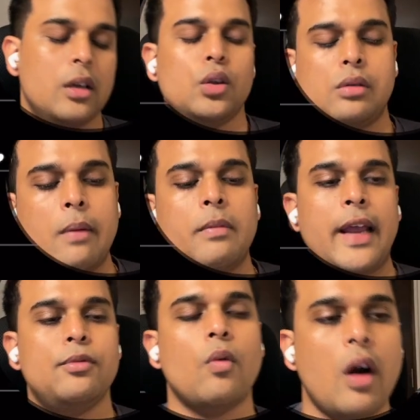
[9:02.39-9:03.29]
So
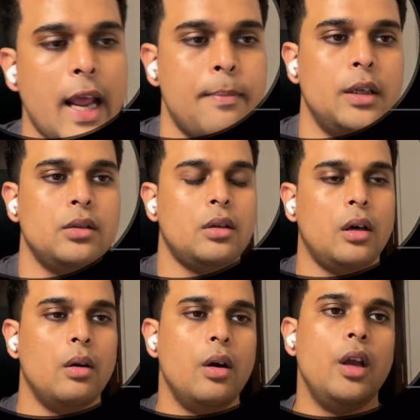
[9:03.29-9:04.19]
sometimes what happens,
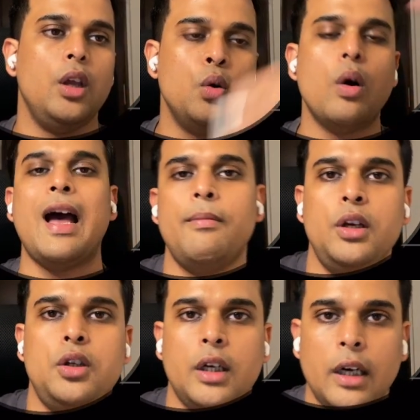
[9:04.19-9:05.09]
you have
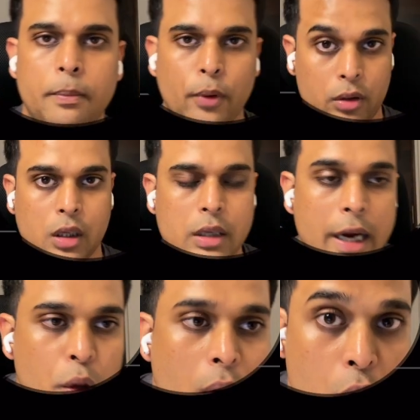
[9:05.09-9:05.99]
initiated a process
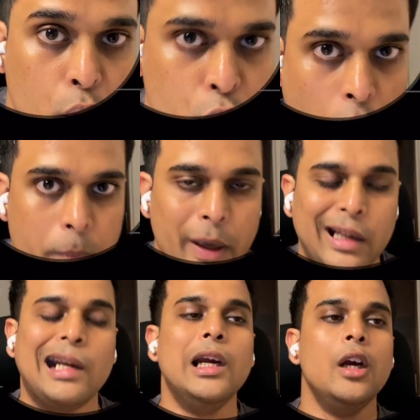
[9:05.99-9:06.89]
and you want to stop it.
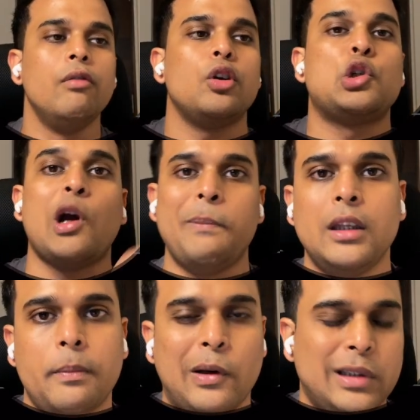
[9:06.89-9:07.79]
For stopping
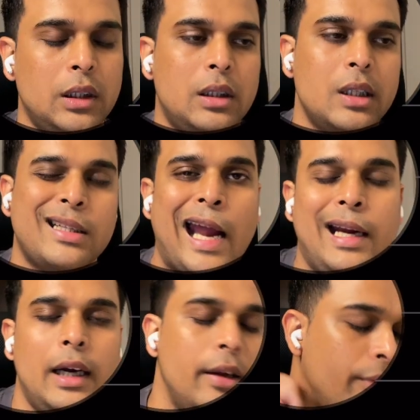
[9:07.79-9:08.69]
the process, it's a
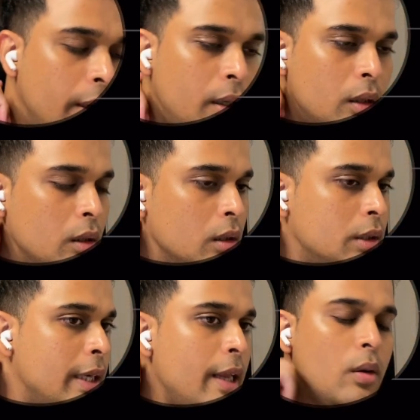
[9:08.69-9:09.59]
slightly different
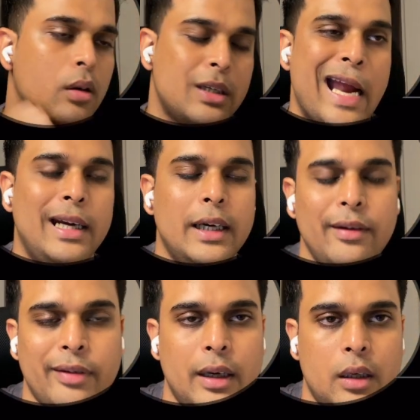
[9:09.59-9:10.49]
scenario, slightly
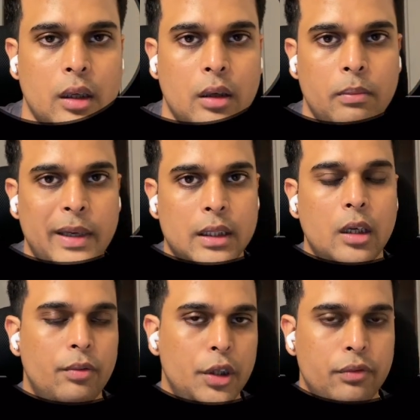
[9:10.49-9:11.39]
different
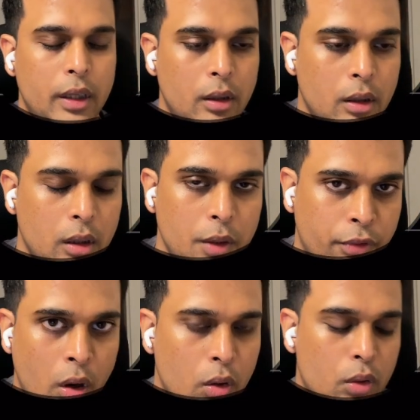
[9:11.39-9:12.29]
method which we
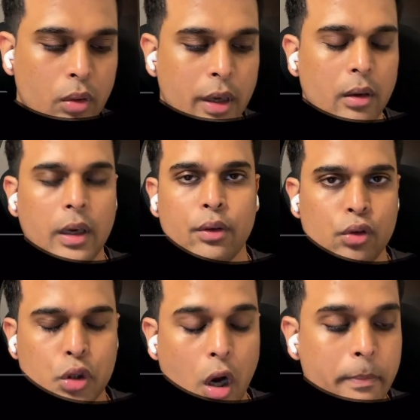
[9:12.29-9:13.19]
follow to
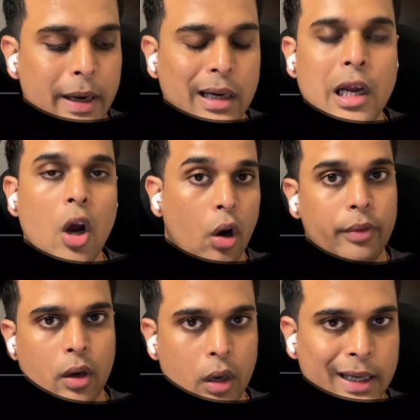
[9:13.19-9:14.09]
stop it, or
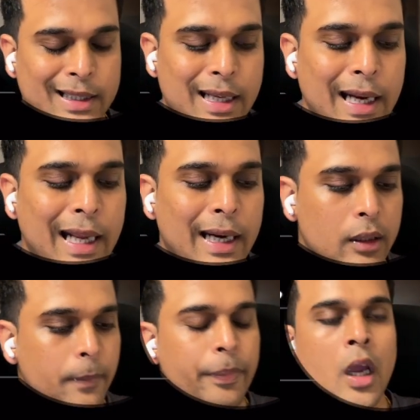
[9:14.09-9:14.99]
we call it as killing
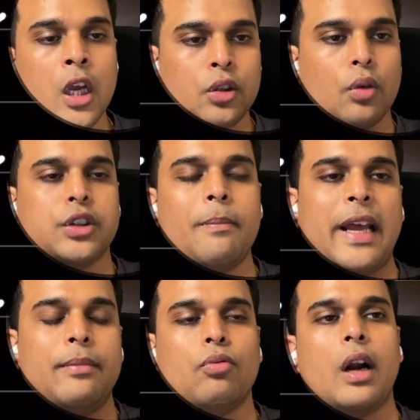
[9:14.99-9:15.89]
it. So
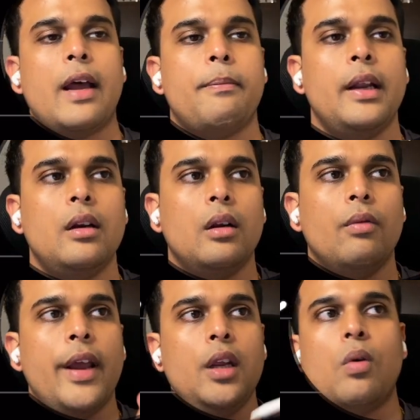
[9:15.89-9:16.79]
sometimes what happens
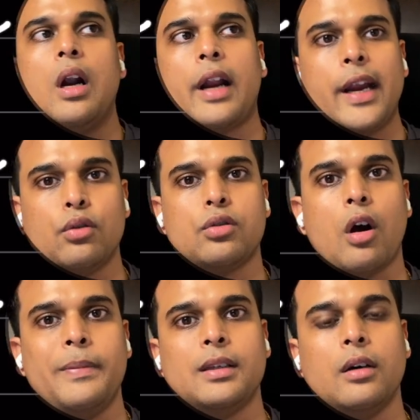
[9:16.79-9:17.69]
when you are trying to
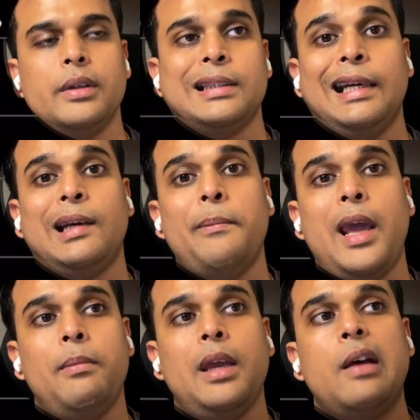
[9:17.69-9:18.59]
stop a service, it
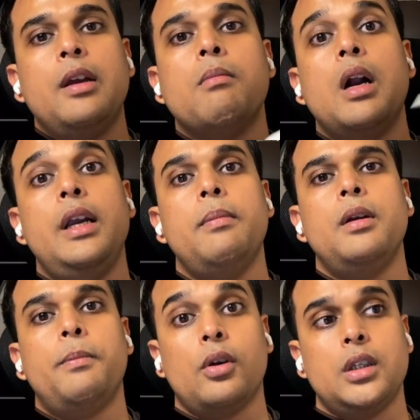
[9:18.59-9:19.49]
may be having
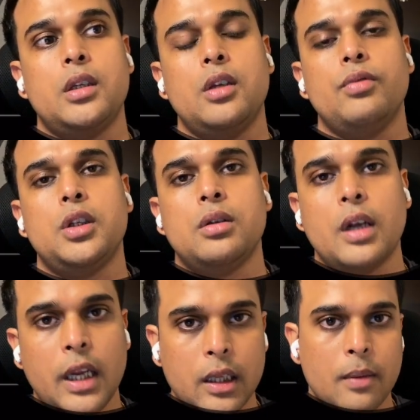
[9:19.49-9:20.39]
multiple processes which is
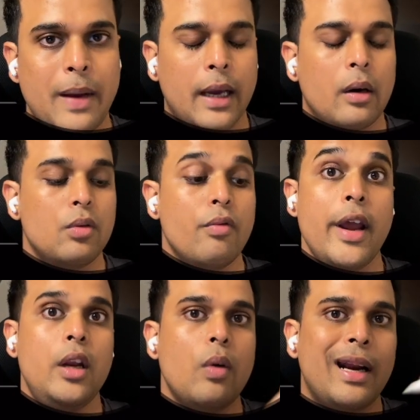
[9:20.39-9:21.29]
running in the background.
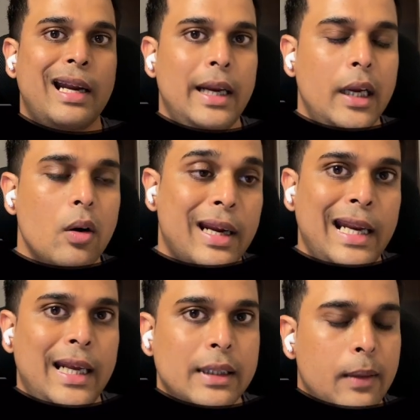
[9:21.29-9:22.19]
When you are cleaning or
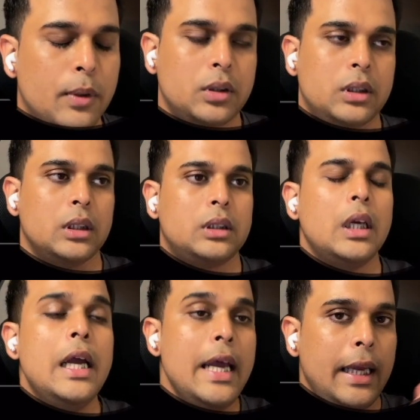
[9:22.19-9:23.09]
killing that process,
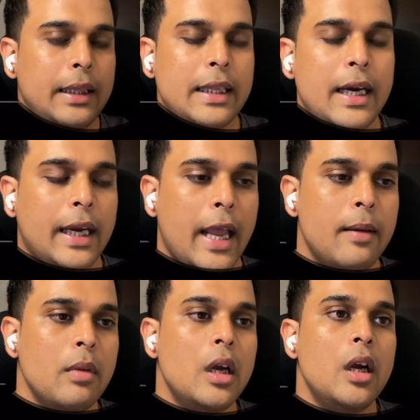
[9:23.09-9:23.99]
in that
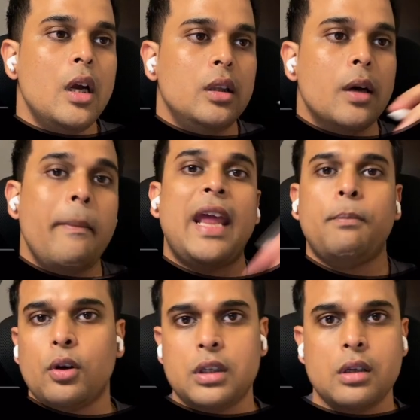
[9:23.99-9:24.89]
time, the main
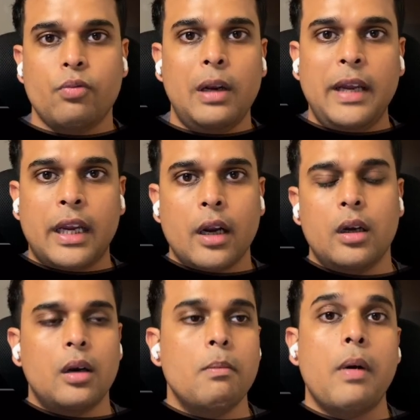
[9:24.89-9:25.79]
process will be
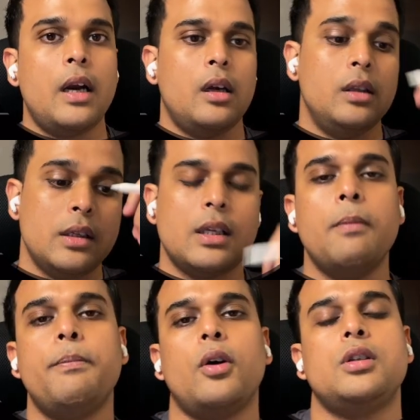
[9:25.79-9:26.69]
killed, but the
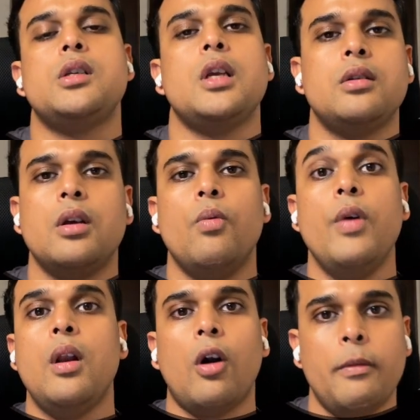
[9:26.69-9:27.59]
sub processes
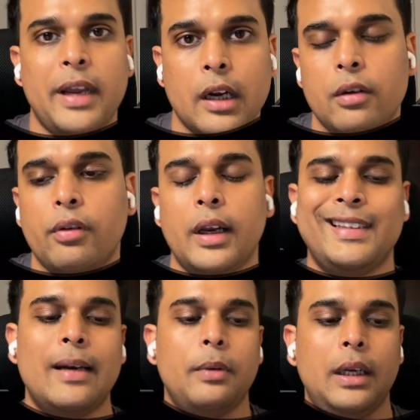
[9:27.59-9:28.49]
will not be killed. For
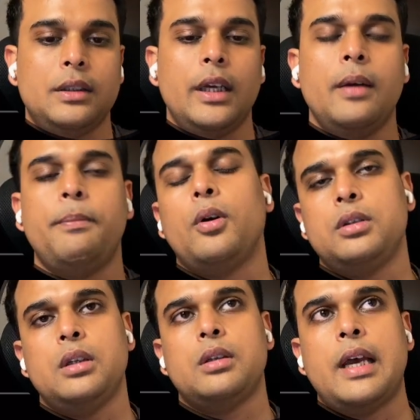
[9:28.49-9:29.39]
example, let's say a
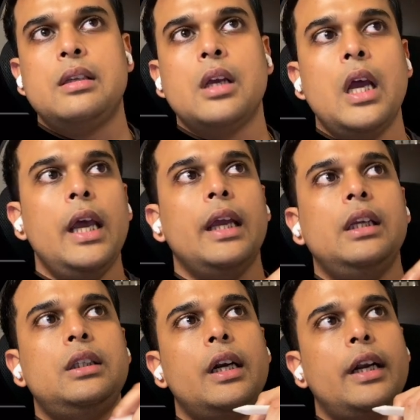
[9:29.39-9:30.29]
process has
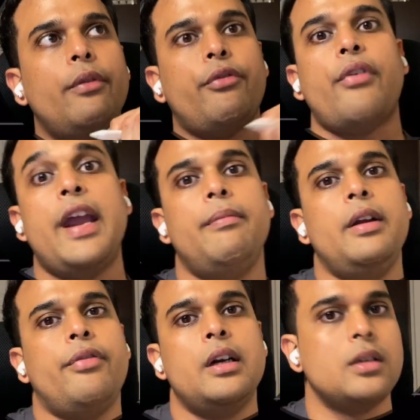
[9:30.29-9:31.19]
initiated 5
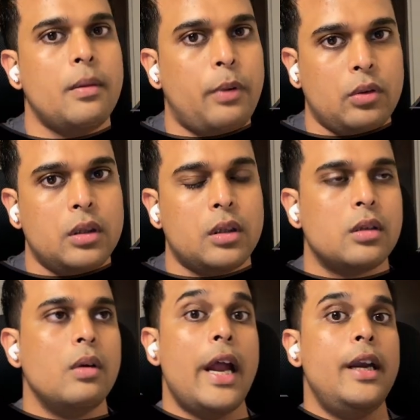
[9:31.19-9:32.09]
different sub
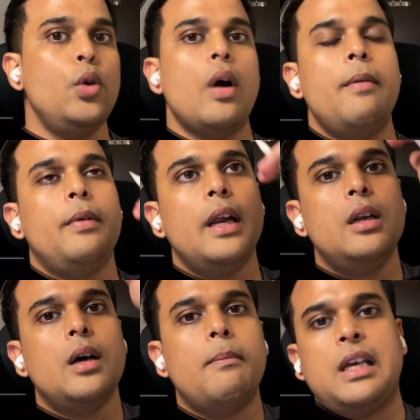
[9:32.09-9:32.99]
processes and you have
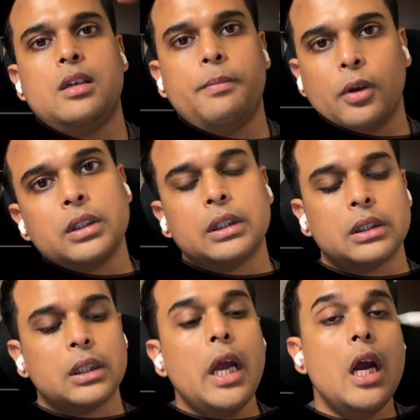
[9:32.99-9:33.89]
killed the master
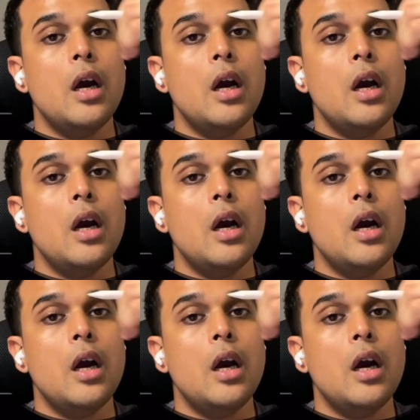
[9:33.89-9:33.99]
processes.